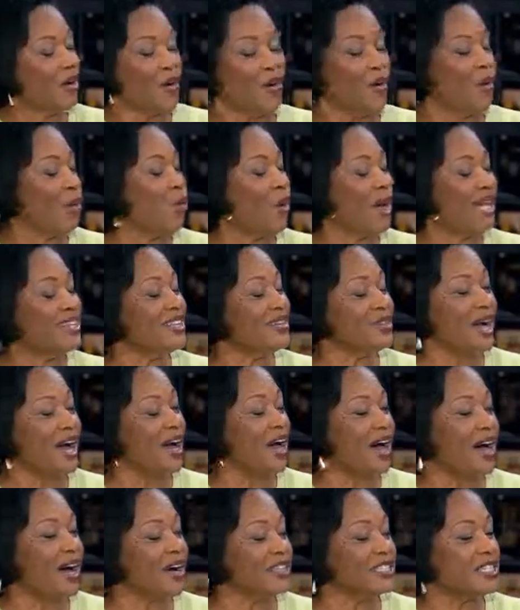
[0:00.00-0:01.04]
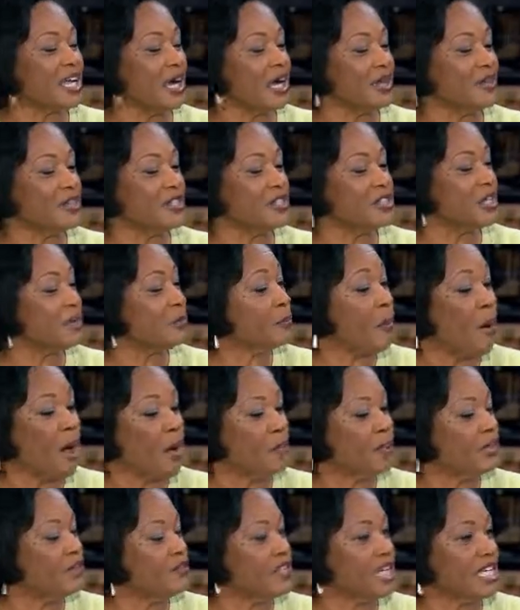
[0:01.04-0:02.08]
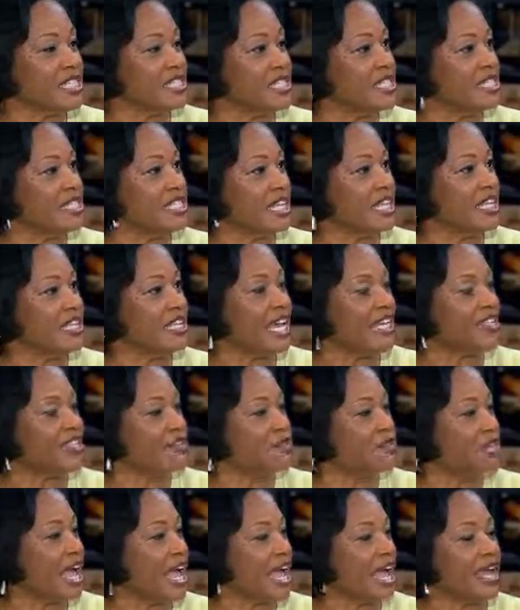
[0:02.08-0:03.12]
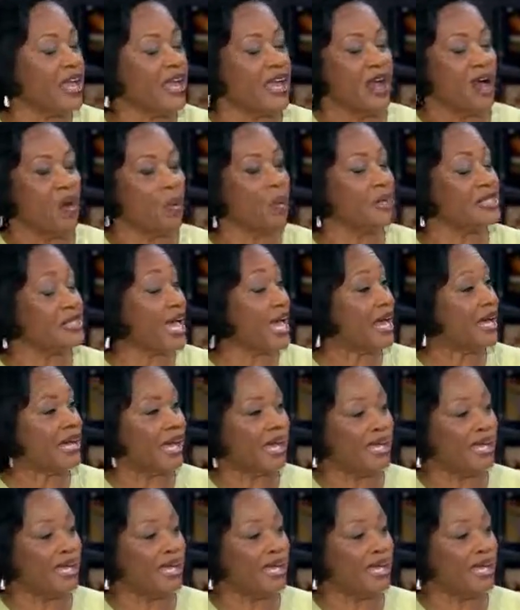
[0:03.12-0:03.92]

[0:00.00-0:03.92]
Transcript: What the Department of Justice did yesterday was